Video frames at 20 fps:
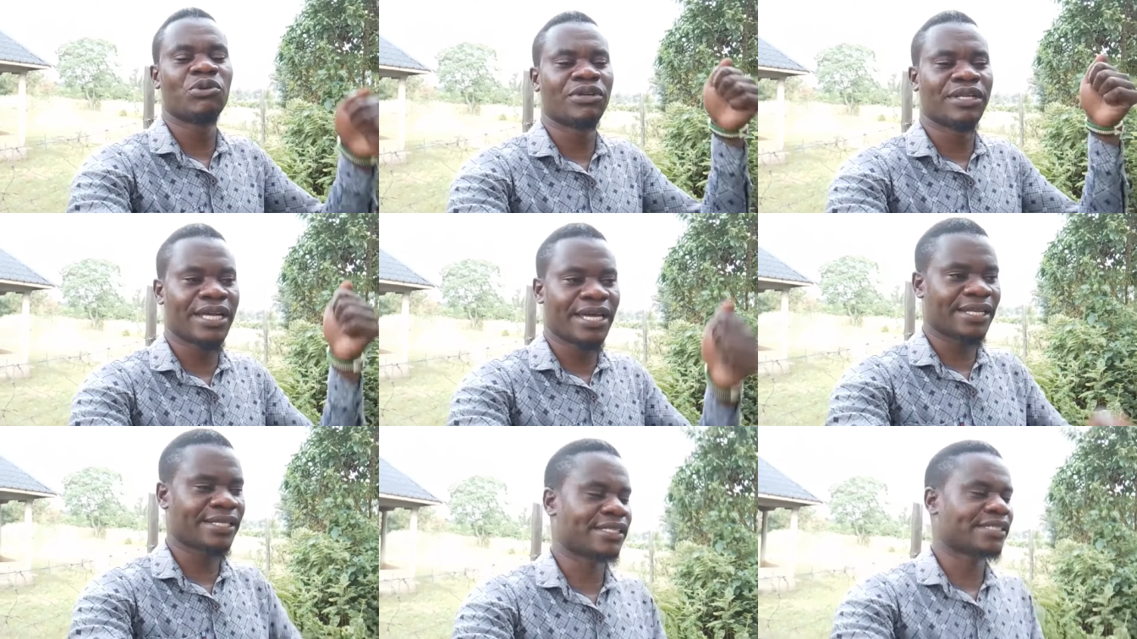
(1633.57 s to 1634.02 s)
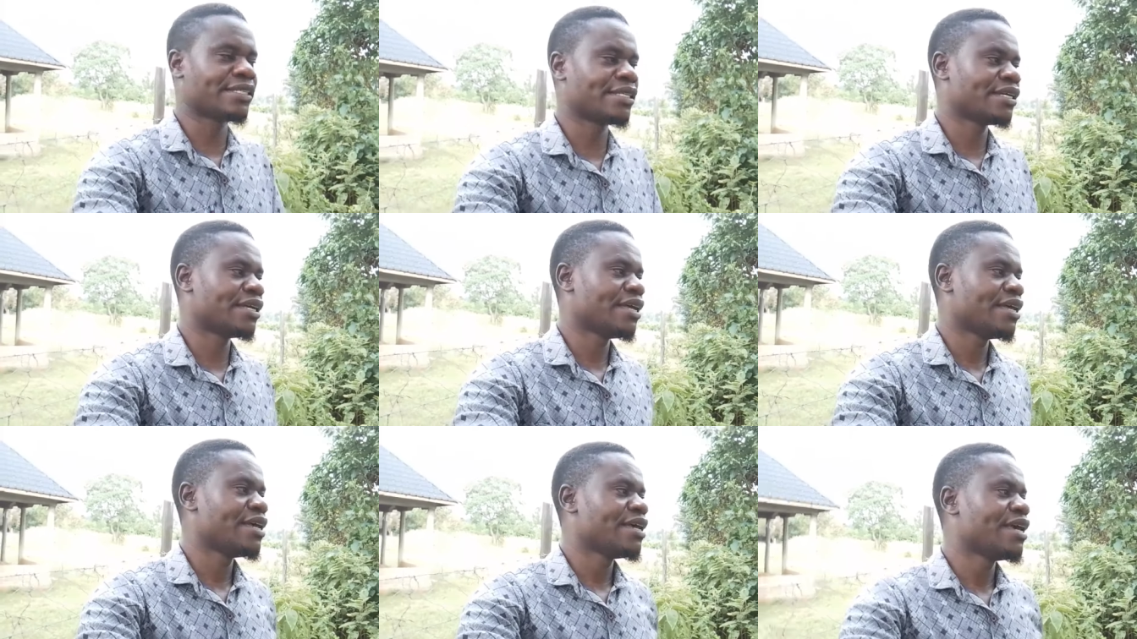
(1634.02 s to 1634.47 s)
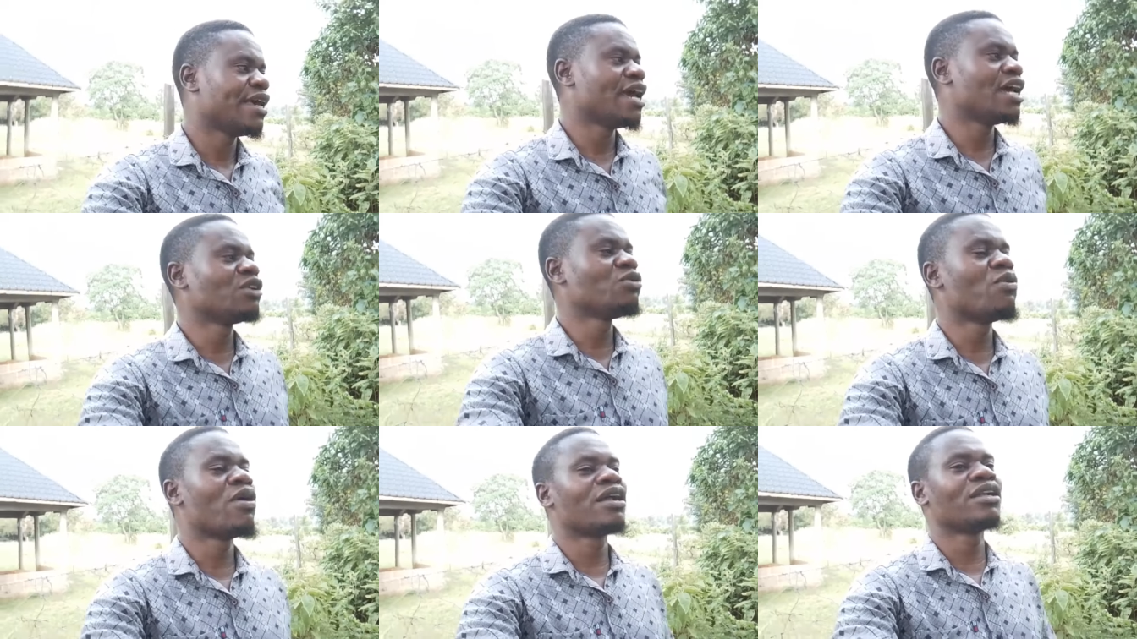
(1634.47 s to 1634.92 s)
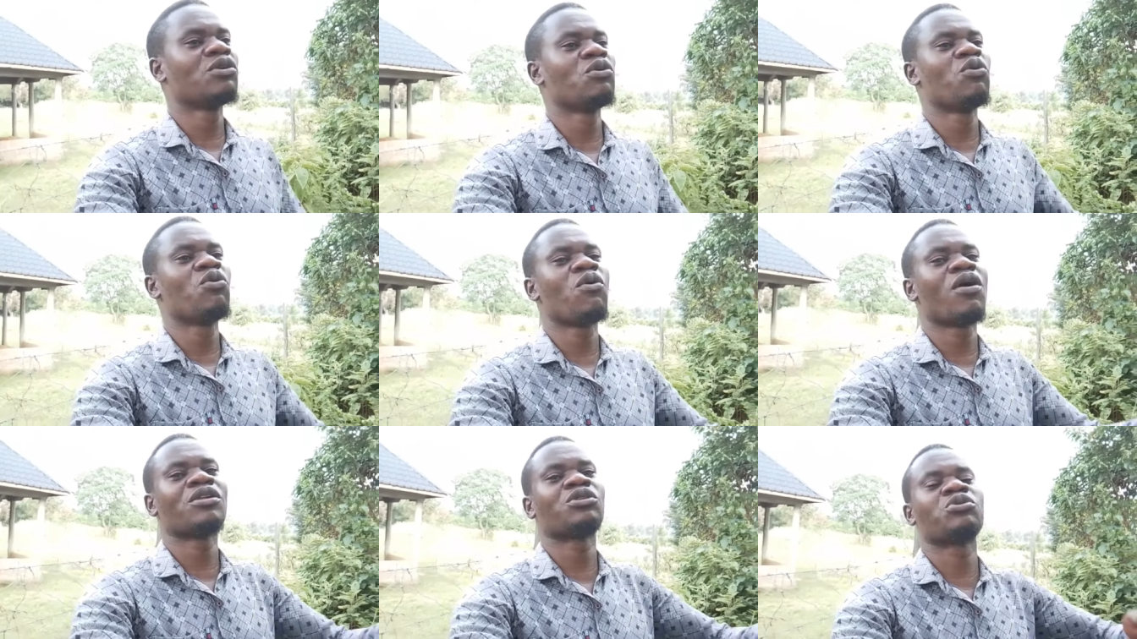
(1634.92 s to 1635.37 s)
Anyone who want to support
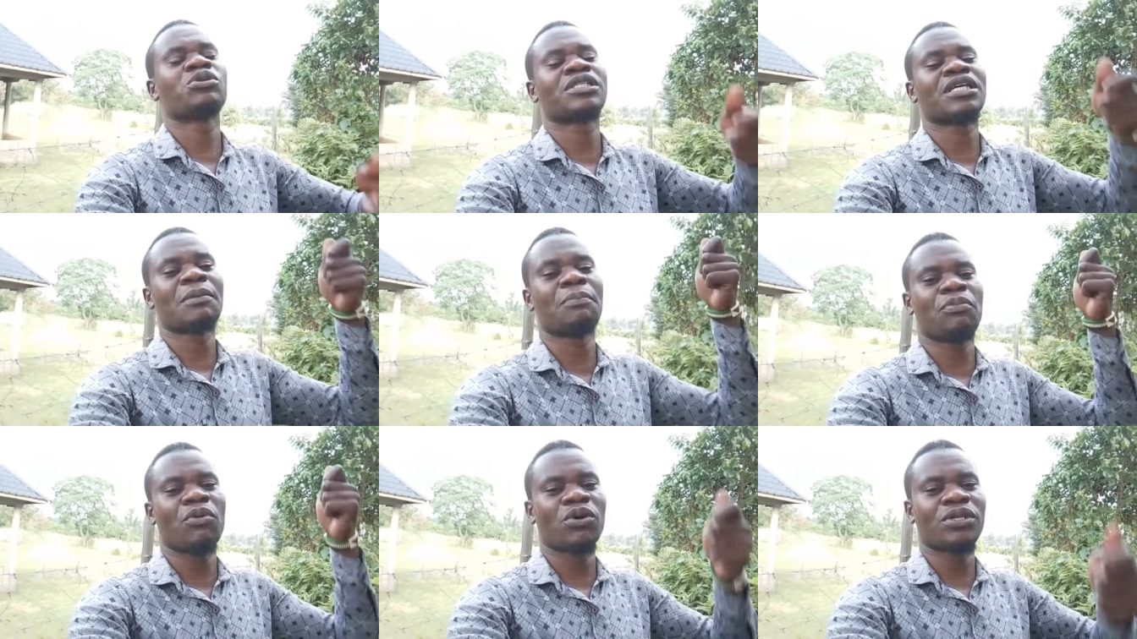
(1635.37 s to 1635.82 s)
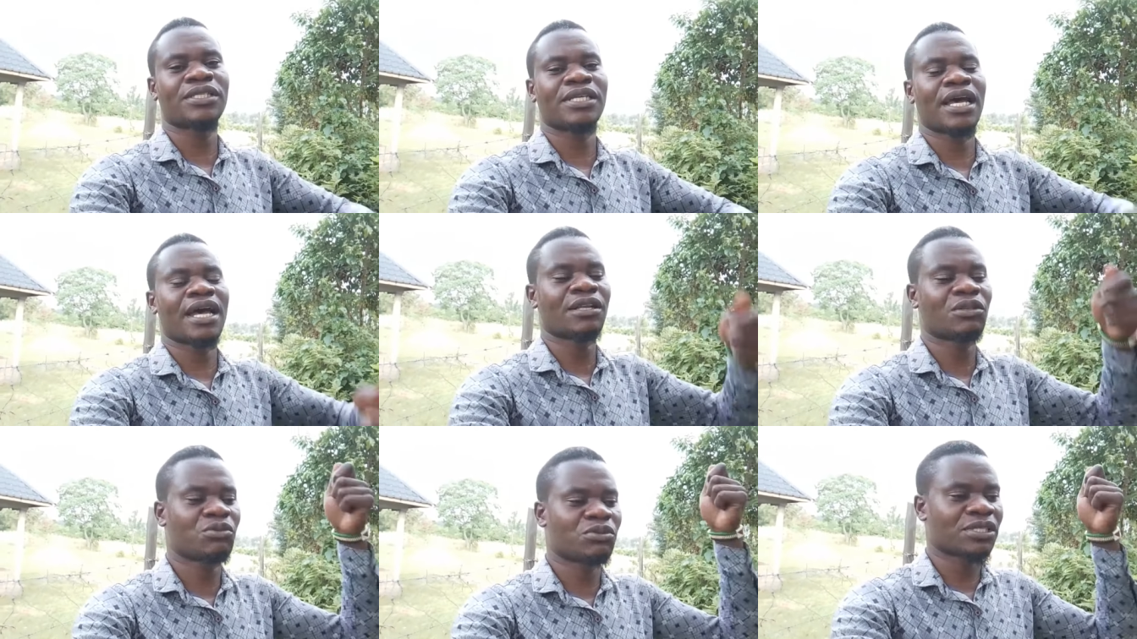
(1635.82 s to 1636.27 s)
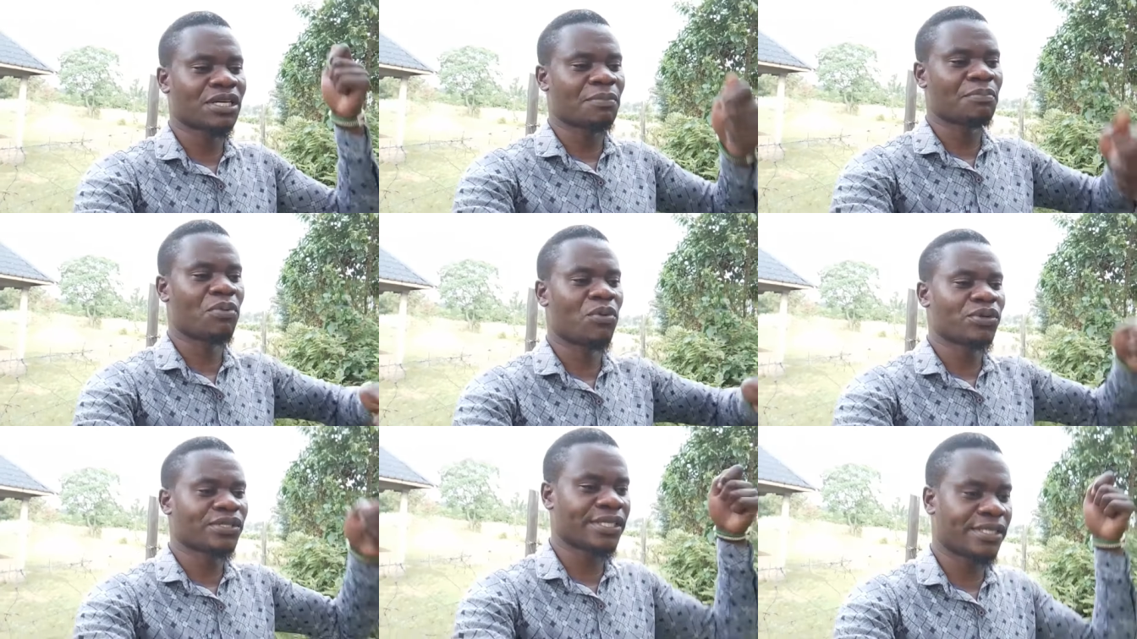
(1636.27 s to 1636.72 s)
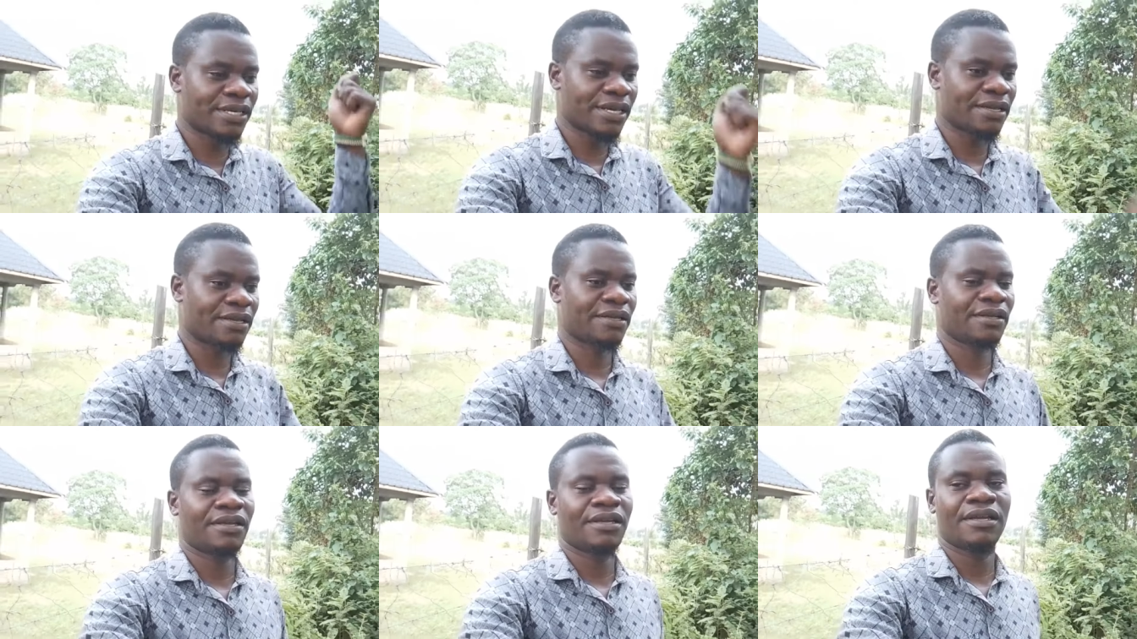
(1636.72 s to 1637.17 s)
her, to support her.
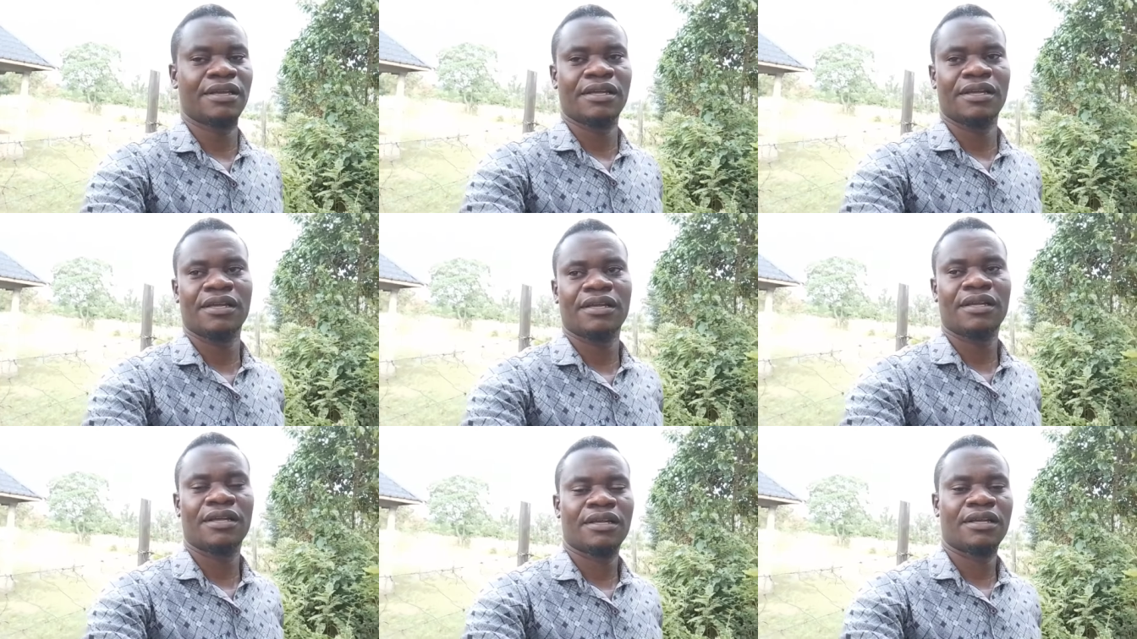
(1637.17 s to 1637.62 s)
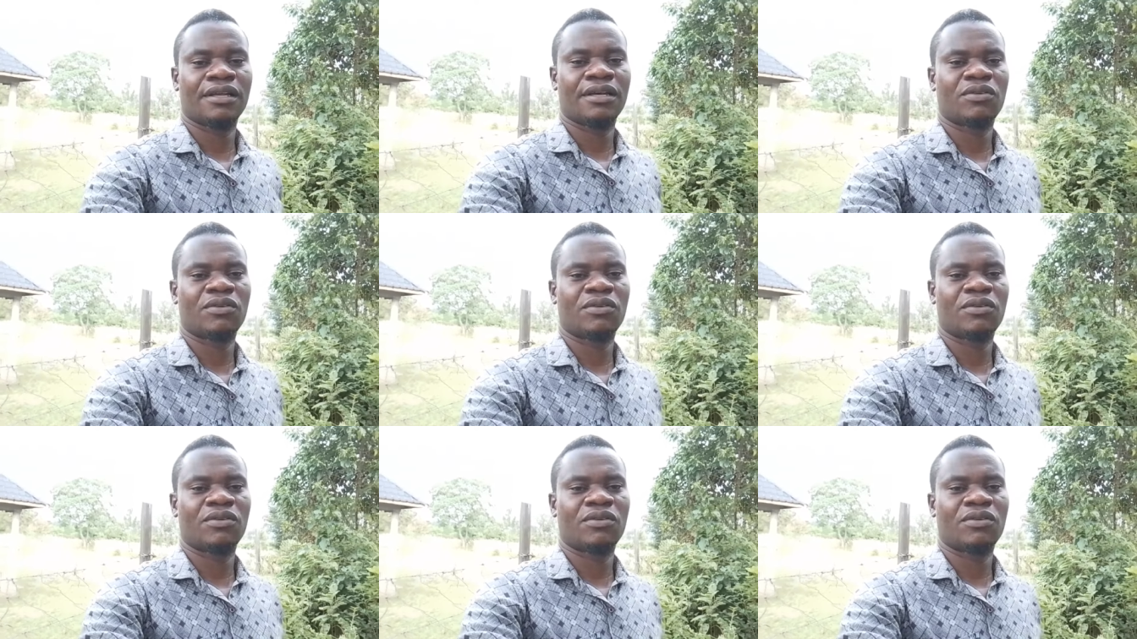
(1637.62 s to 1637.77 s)
What's that?